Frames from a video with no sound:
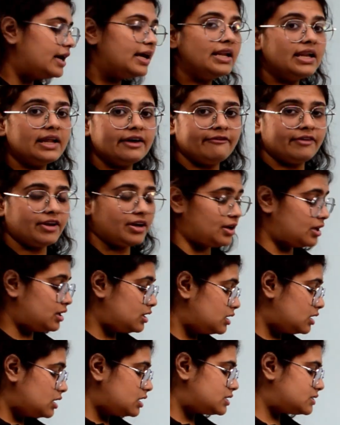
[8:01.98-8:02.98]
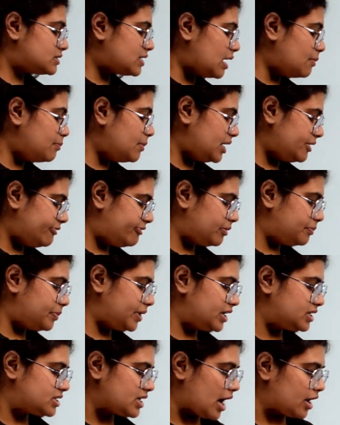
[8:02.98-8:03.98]
11. Some
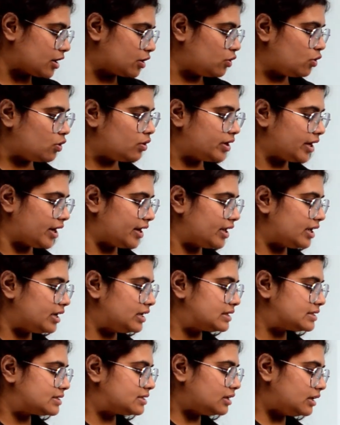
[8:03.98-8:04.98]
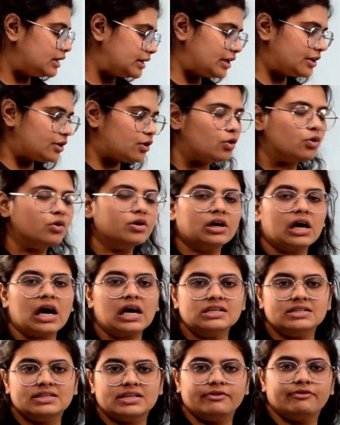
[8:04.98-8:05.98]
alphabets are coded in a certain code
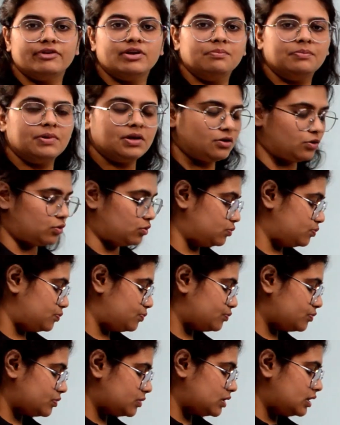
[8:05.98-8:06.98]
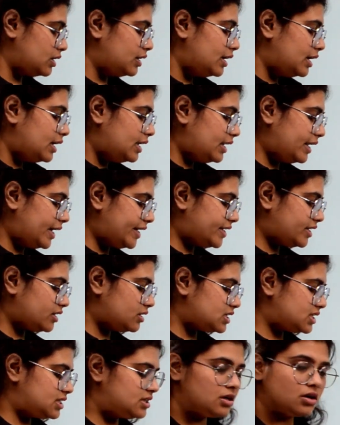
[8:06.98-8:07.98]
as given below.
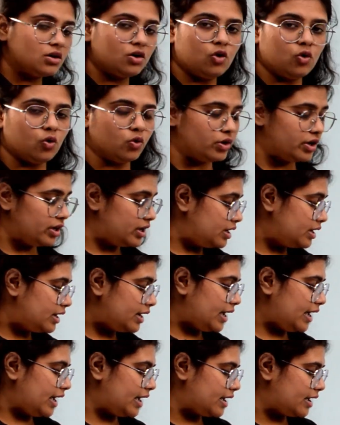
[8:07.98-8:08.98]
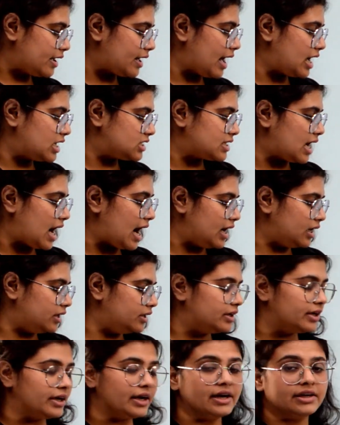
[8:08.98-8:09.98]
Letters code: A as
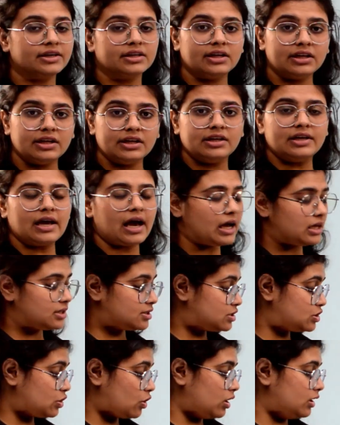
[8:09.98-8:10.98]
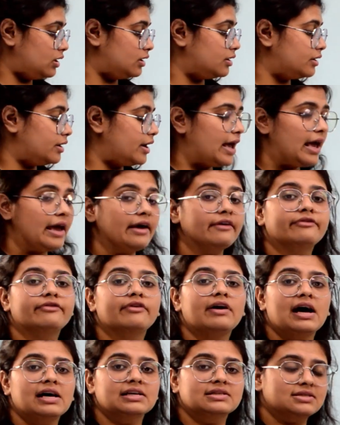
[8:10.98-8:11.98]
@ E as $, F
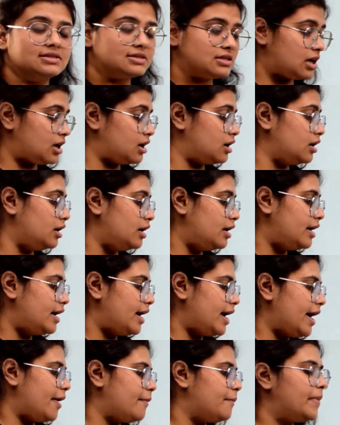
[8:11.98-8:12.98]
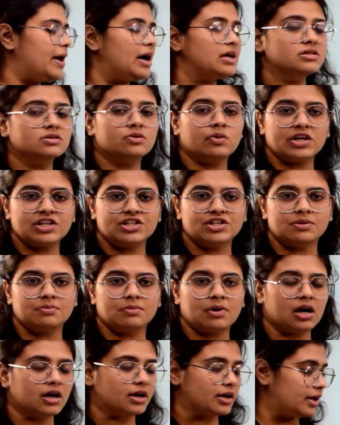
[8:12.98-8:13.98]
as star, M as question
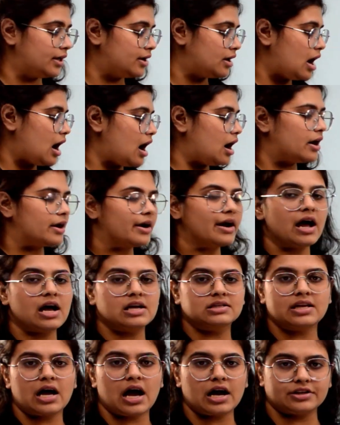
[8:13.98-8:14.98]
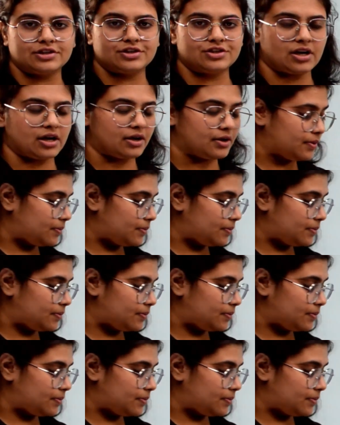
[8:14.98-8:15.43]
mark, and R as hashtag.